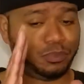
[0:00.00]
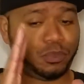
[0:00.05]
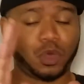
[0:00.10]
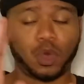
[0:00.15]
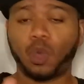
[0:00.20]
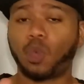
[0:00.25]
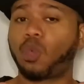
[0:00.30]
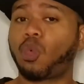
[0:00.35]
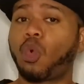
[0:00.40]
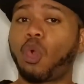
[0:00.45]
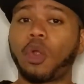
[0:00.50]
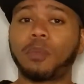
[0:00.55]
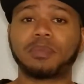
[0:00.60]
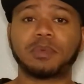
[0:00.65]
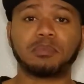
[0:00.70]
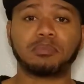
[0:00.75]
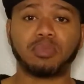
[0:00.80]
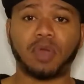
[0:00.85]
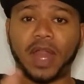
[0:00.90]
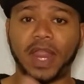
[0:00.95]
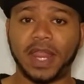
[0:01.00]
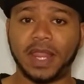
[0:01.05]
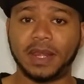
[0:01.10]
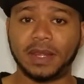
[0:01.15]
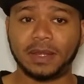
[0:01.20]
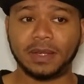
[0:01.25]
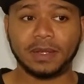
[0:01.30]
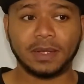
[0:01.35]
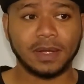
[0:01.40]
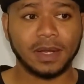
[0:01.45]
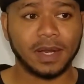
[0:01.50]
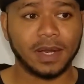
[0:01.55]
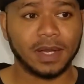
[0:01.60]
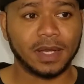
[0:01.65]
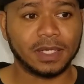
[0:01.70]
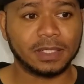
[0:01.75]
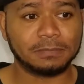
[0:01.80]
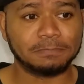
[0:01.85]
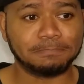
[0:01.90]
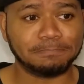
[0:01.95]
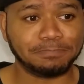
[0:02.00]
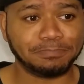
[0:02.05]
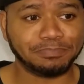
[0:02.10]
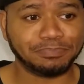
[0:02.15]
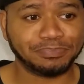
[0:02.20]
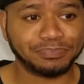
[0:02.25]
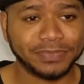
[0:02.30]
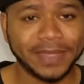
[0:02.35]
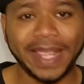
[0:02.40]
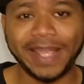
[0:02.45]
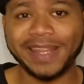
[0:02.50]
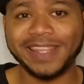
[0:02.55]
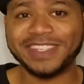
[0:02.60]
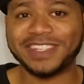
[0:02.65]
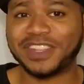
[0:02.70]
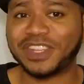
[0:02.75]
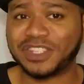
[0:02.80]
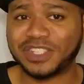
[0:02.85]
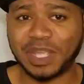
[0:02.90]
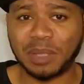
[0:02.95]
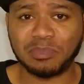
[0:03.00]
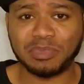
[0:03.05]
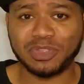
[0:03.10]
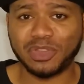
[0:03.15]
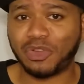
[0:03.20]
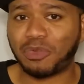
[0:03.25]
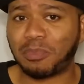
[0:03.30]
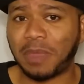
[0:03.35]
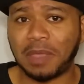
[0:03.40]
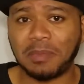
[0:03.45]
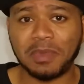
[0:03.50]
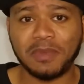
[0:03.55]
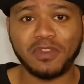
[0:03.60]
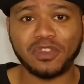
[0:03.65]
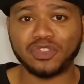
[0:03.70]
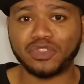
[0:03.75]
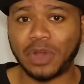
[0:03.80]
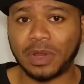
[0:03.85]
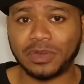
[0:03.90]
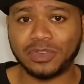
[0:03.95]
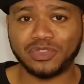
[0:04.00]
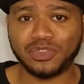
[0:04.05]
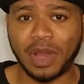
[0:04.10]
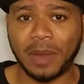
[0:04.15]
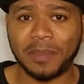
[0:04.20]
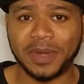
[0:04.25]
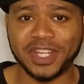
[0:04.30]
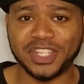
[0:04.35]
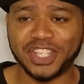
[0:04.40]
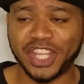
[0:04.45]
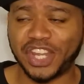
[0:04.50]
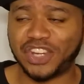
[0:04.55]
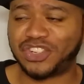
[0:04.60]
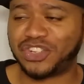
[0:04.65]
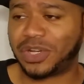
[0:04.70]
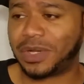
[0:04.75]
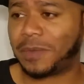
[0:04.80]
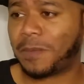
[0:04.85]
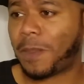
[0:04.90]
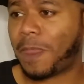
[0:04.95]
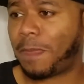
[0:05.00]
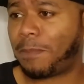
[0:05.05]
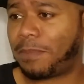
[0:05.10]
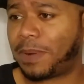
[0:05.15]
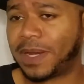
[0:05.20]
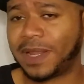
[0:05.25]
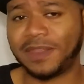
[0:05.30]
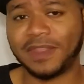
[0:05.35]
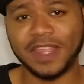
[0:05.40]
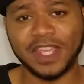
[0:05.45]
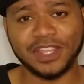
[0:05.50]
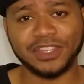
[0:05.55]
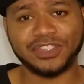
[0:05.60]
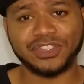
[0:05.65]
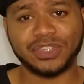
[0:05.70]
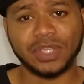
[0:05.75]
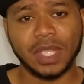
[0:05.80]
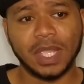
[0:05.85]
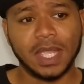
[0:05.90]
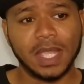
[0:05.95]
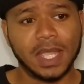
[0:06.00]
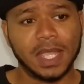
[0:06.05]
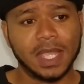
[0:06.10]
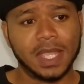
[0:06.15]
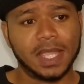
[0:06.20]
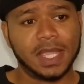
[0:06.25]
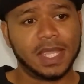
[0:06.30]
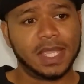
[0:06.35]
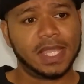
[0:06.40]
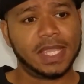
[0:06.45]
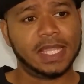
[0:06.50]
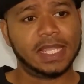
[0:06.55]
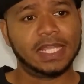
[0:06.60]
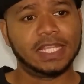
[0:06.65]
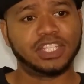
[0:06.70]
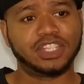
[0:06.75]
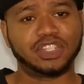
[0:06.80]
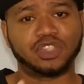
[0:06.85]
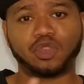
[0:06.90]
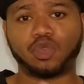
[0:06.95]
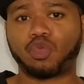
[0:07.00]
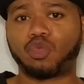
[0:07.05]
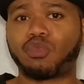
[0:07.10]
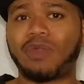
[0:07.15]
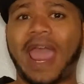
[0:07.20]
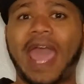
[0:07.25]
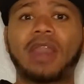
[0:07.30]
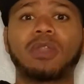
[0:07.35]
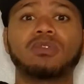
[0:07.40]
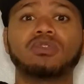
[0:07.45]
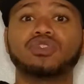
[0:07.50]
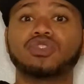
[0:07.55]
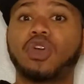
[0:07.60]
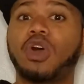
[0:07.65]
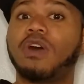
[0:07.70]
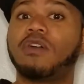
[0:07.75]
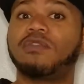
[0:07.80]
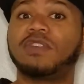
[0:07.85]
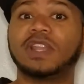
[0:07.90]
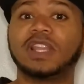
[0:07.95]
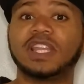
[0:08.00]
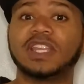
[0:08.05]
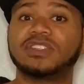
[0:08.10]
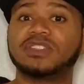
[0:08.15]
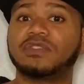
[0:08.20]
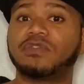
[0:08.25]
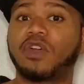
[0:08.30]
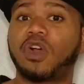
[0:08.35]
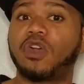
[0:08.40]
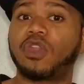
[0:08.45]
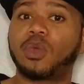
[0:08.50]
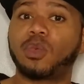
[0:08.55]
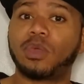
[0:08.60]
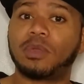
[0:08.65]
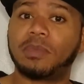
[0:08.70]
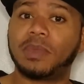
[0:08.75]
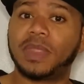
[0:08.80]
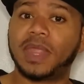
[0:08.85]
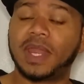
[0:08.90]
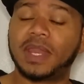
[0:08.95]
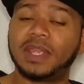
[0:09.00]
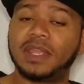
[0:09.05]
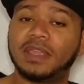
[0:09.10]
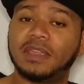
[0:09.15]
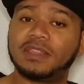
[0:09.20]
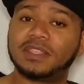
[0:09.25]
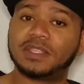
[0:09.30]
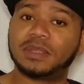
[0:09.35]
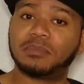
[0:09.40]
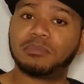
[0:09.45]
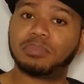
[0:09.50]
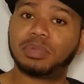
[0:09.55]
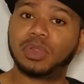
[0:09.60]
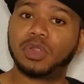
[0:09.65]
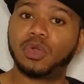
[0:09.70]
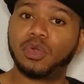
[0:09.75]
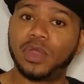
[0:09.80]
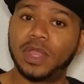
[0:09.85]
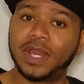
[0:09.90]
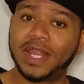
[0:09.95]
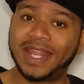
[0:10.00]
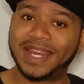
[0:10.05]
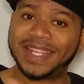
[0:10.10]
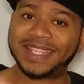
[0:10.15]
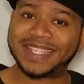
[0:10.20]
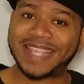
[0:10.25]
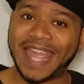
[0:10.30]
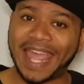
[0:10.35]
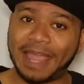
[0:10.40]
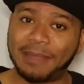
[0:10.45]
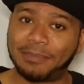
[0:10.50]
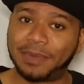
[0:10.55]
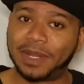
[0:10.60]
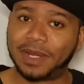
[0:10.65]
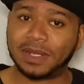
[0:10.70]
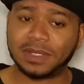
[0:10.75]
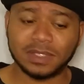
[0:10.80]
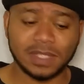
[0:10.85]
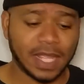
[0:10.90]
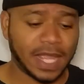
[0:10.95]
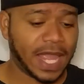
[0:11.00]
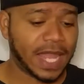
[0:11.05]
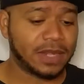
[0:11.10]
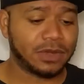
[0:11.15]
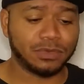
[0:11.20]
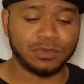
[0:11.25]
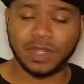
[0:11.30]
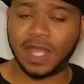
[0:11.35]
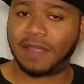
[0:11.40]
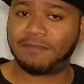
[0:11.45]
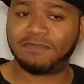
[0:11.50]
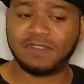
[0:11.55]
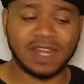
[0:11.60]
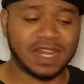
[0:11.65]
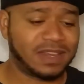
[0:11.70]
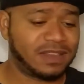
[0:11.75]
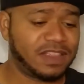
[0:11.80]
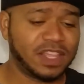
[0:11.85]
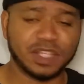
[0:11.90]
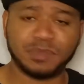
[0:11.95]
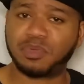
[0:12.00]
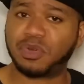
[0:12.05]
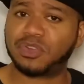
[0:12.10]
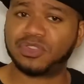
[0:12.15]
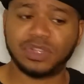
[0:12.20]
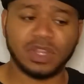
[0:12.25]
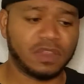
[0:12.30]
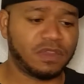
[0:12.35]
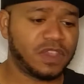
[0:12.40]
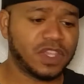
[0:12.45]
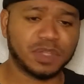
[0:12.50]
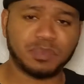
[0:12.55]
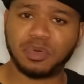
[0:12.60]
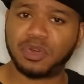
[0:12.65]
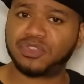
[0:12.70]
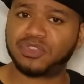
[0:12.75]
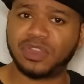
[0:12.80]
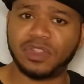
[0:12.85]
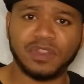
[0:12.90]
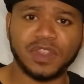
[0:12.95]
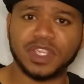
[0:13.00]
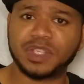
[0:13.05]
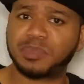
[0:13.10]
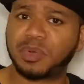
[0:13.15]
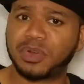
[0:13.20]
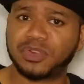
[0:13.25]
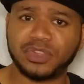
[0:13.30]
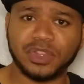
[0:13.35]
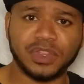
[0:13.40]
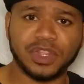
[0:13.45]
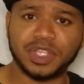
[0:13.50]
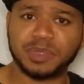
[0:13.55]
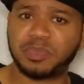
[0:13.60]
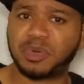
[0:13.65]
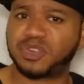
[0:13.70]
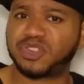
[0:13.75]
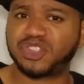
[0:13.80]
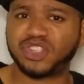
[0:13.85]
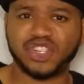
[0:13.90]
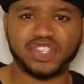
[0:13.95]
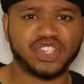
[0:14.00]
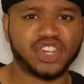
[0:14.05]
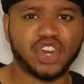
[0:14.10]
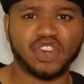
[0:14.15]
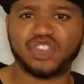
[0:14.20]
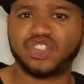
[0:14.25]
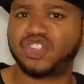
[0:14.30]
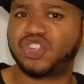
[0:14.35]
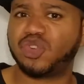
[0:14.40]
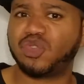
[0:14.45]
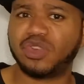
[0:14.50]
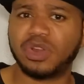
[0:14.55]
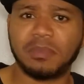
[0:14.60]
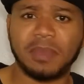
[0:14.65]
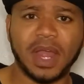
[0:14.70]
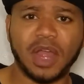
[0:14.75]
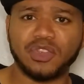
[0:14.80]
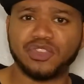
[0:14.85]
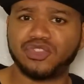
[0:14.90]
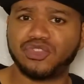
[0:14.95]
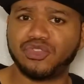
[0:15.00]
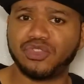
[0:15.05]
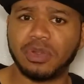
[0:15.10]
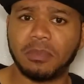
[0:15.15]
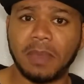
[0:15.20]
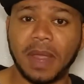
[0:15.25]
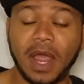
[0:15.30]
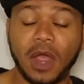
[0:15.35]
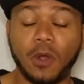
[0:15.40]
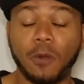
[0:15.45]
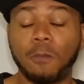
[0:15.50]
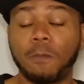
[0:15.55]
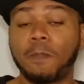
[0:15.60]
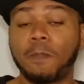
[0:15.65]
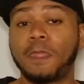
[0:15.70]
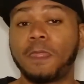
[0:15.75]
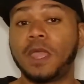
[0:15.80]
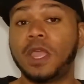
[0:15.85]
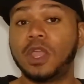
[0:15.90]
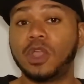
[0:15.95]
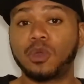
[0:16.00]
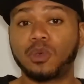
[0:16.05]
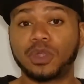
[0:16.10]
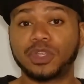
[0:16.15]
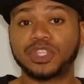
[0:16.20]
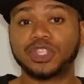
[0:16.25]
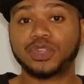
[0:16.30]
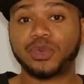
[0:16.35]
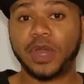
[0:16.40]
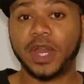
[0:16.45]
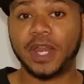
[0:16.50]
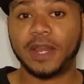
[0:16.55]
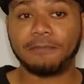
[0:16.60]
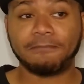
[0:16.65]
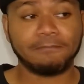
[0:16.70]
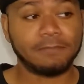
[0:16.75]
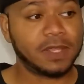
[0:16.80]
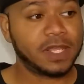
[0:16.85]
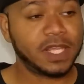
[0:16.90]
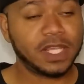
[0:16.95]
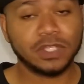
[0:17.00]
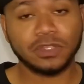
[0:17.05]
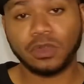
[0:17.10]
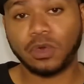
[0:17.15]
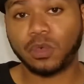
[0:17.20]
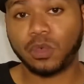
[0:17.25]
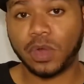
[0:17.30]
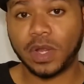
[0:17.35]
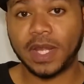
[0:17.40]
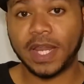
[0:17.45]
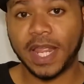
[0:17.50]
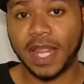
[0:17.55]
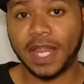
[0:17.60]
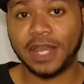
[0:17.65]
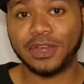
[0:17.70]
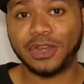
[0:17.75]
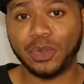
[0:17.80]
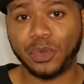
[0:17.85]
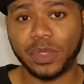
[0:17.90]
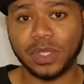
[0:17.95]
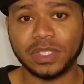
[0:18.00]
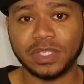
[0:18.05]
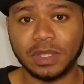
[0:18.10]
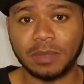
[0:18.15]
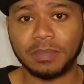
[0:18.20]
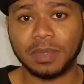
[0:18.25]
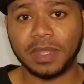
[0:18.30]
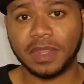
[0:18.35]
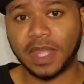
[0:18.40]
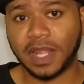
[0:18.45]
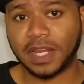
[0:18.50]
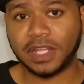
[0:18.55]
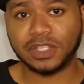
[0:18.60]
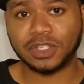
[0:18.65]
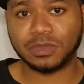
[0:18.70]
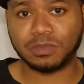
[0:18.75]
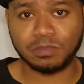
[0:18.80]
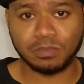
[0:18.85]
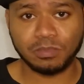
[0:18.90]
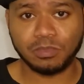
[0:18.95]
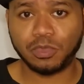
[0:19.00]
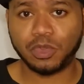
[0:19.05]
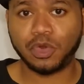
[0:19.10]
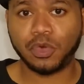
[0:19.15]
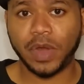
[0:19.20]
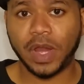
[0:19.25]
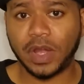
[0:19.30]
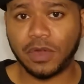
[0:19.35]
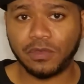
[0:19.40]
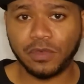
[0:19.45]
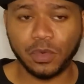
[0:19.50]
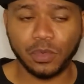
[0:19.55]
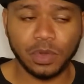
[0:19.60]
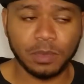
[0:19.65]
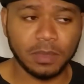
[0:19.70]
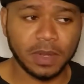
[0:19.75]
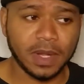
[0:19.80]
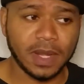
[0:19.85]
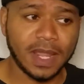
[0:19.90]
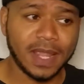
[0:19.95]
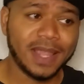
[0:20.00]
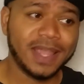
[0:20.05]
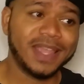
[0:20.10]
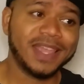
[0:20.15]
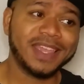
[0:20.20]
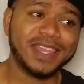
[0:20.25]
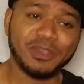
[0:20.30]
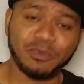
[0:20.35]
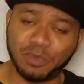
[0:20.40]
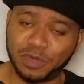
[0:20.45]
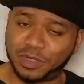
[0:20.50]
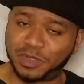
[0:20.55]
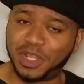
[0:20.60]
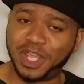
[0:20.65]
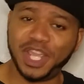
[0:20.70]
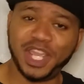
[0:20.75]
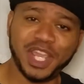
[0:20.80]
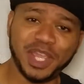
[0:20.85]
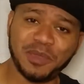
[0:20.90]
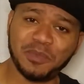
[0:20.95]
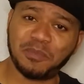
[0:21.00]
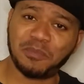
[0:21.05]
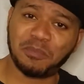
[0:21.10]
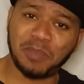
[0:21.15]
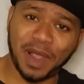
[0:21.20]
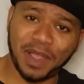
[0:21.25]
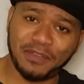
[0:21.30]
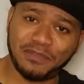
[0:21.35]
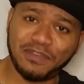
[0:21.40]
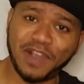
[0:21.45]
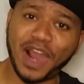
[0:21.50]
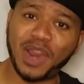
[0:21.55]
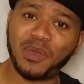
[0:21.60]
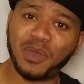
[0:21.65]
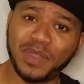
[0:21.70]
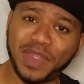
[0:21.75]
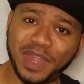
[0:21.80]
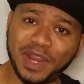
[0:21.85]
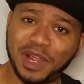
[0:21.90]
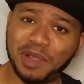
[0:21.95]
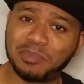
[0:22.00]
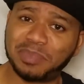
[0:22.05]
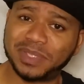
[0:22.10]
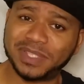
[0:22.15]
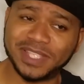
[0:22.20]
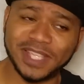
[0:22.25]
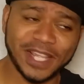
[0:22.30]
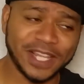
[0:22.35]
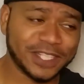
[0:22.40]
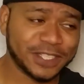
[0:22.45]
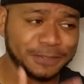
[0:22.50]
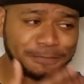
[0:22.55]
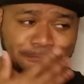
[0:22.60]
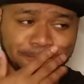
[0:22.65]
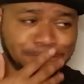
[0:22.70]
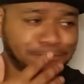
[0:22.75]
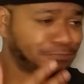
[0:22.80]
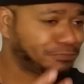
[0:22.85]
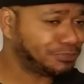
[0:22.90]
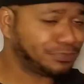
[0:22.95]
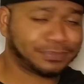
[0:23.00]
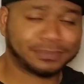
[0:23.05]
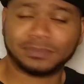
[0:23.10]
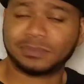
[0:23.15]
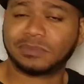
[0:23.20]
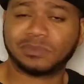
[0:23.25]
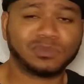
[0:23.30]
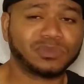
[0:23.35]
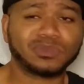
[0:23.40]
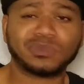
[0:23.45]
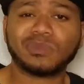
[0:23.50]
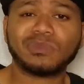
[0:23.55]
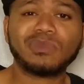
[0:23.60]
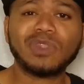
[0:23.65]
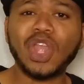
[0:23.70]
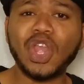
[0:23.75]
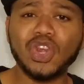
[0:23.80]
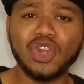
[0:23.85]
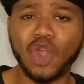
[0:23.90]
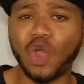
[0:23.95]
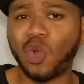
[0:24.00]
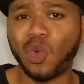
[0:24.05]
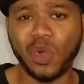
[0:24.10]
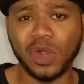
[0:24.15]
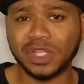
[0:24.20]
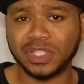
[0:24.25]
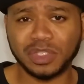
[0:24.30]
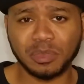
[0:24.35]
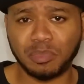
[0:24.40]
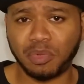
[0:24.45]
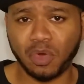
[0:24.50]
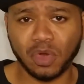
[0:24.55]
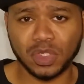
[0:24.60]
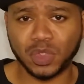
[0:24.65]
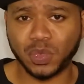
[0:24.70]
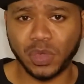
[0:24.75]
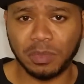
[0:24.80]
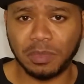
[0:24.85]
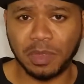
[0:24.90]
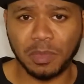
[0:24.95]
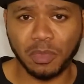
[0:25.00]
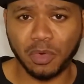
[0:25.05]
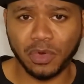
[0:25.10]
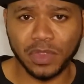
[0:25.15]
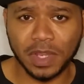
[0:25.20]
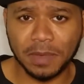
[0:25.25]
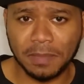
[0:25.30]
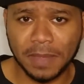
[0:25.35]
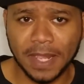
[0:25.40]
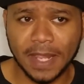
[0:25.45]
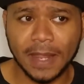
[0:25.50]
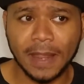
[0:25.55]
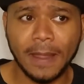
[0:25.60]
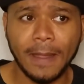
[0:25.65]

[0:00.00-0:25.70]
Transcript: warped brain, um, at least in this episode, maybe for dramatization, but in this, he just rattles off a list of all the women that he has employed in his cabinet. And it's like, I do that. This person, this person, this person, this person, just starts shooting them out, shooting them out, which is great. He is on the one hand doing something that is great for women. He by following that up, he says, no one supports women more than me,